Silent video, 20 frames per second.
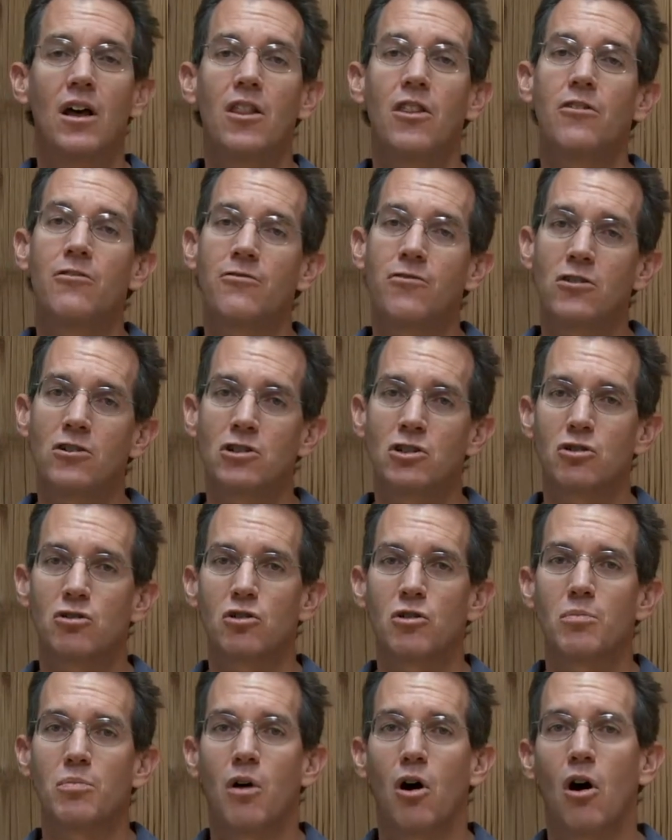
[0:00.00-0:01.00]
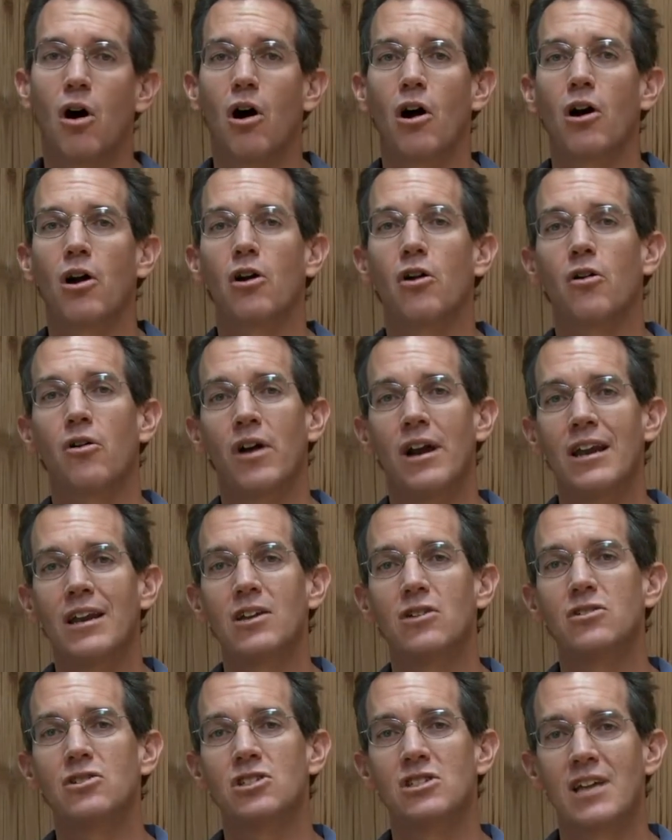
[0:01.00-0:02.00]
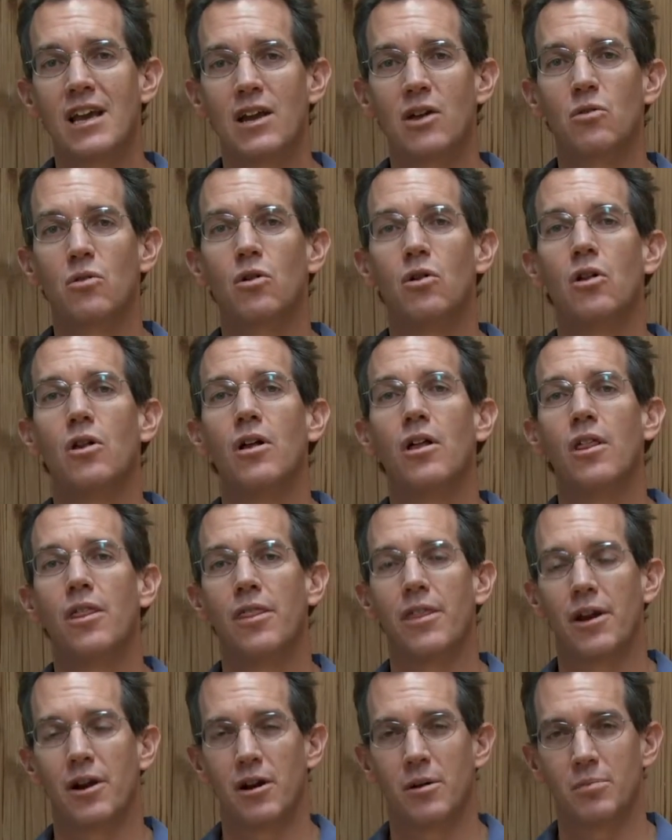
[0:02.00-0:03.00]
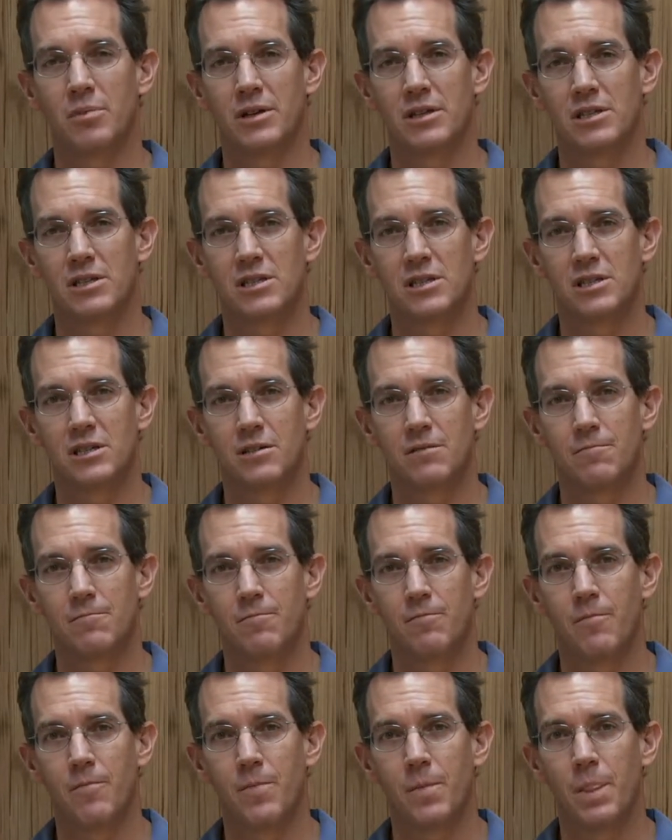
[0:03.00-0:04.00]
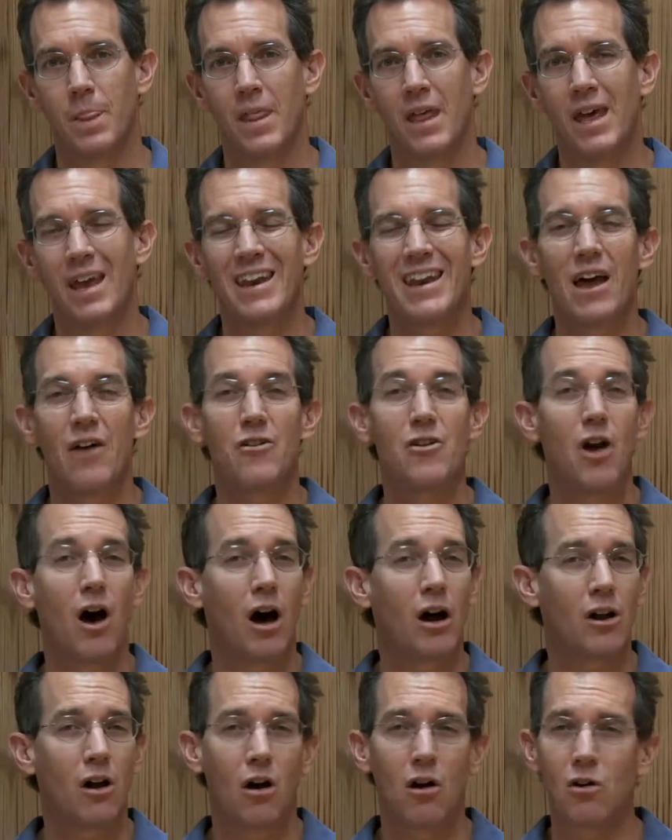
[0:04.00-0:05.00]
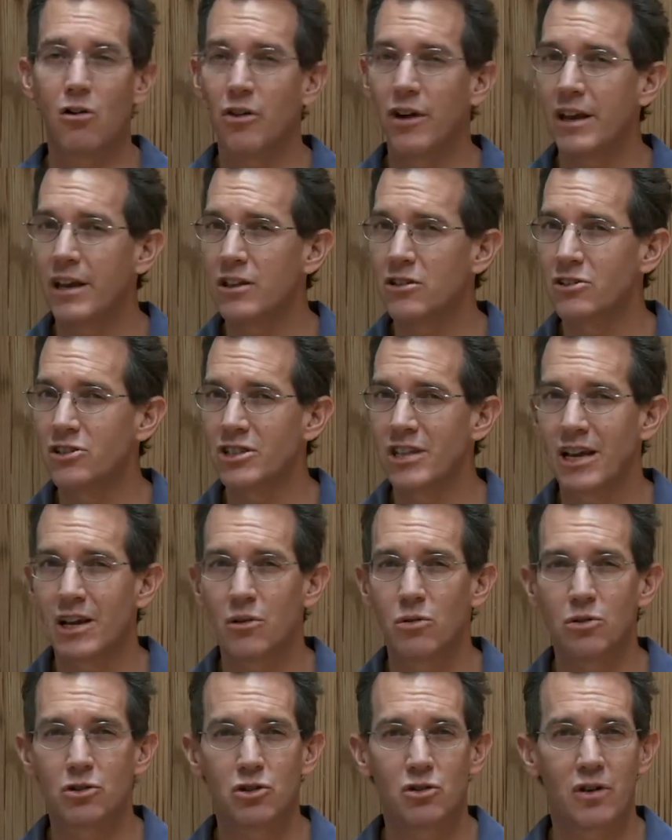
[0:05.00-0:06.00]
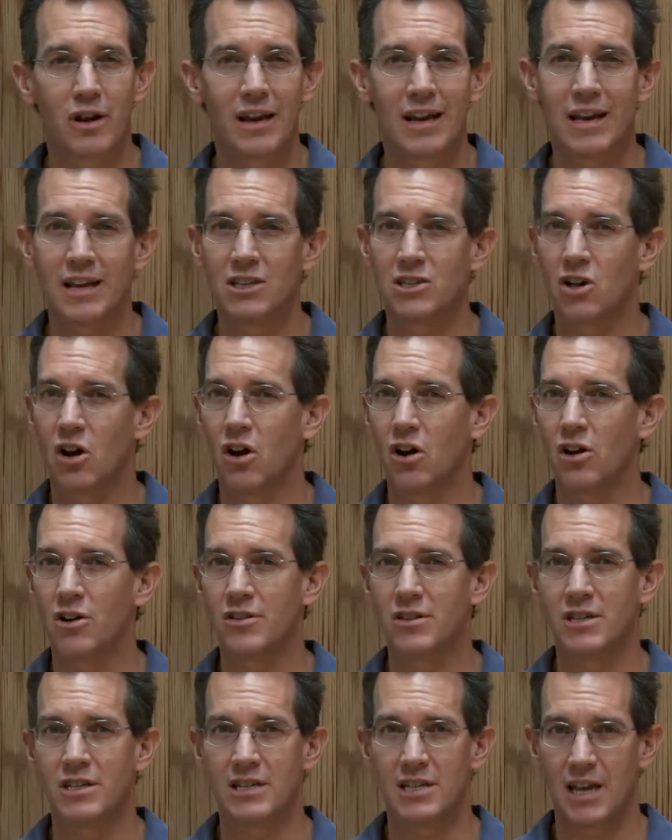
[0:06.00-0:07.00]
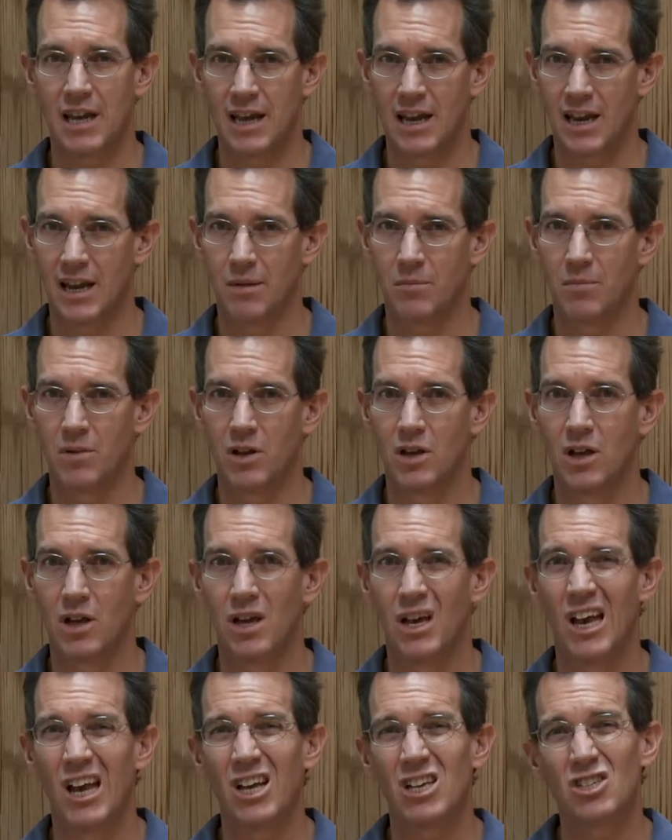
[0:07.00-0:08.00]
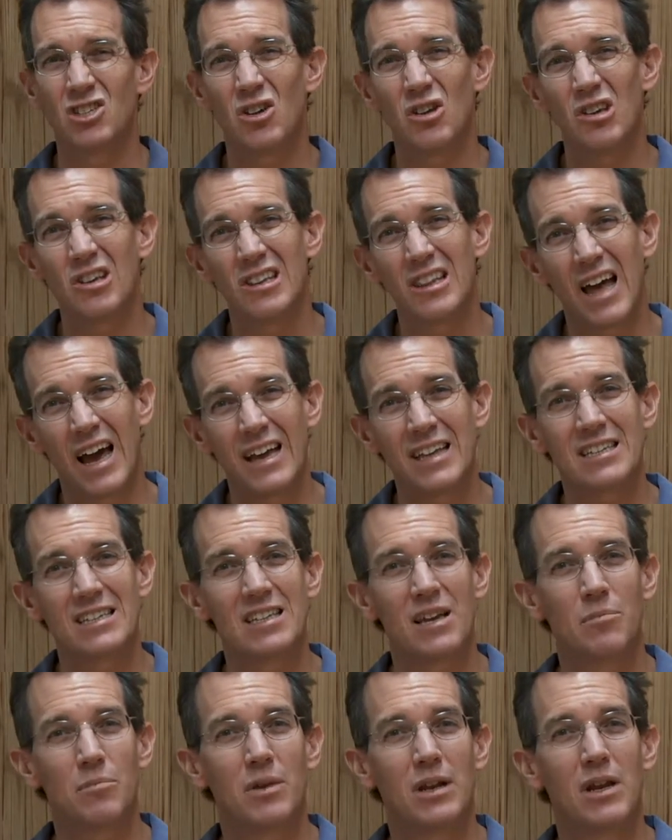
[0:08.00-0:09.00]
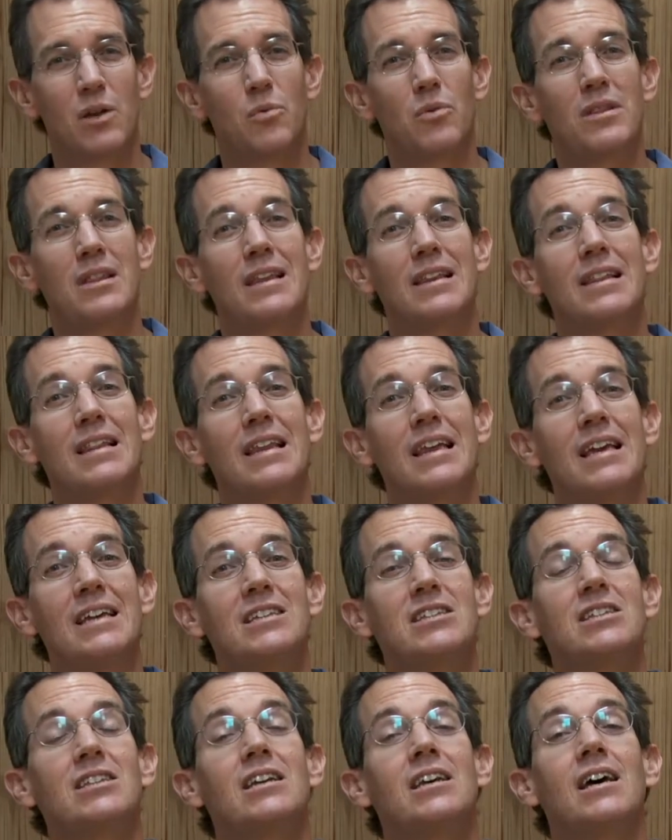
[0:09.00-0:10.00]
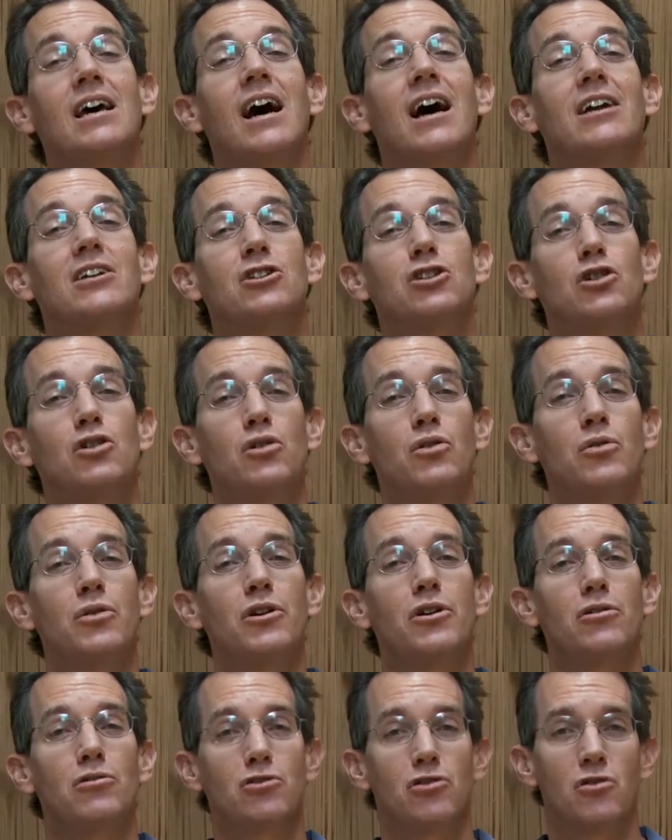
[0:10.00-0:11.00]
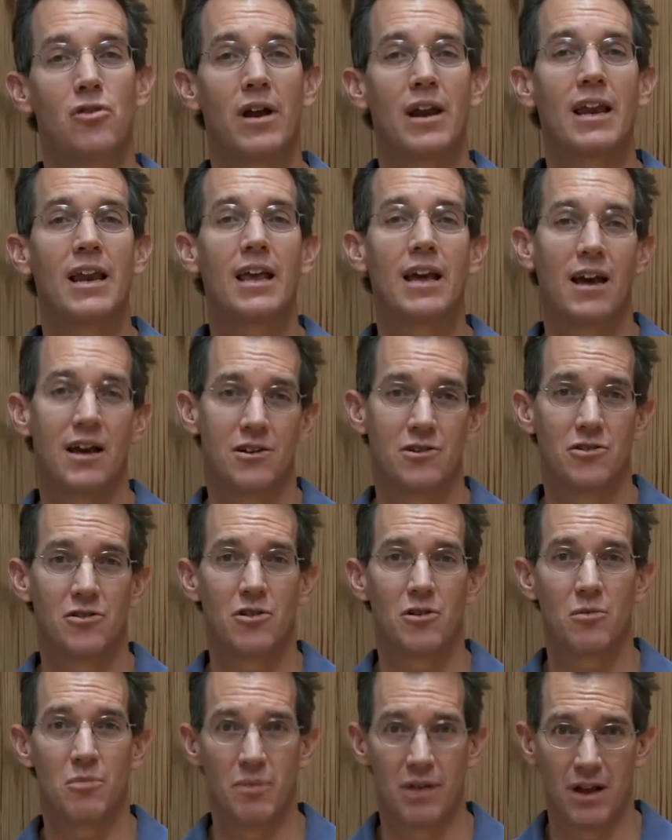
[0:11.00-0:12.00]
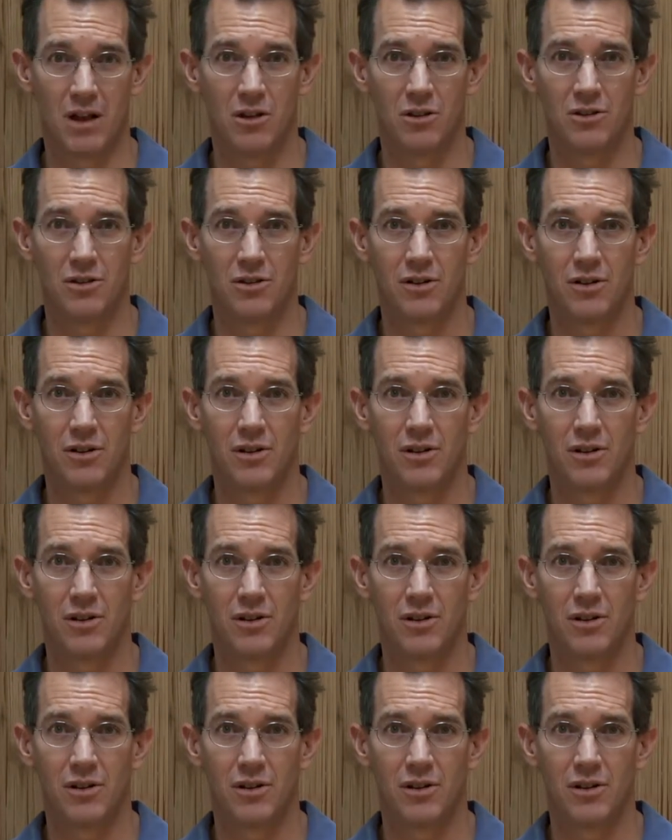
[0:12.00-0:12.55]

The first group are craniosacral therapists. Now, not all craniosacral trainings are the same. So you'd like somebody with at least a 2-year training under their belt,